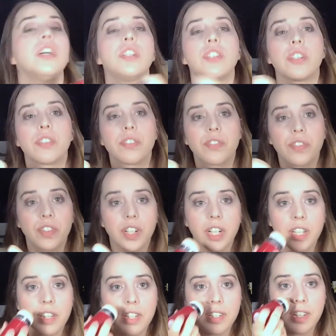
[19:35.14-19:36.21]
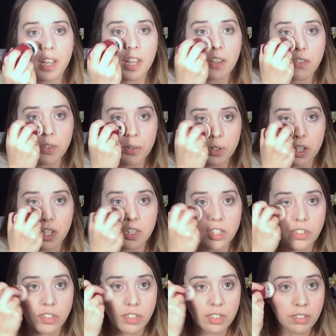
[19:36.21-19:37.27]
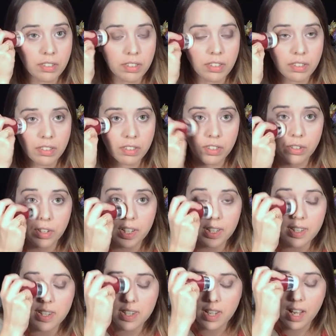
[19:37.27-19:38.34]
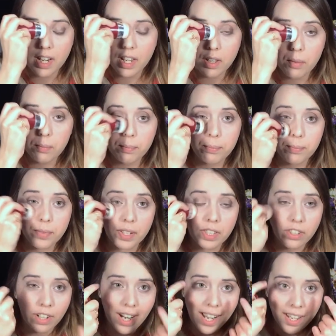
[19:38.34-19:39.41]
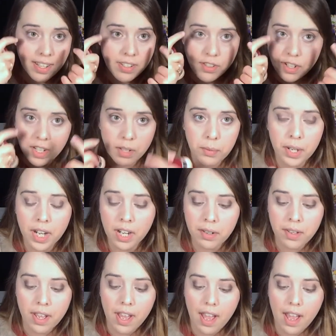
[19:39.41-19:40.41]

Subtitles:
just for in the day if you start to crease any in your eyes or anywhere,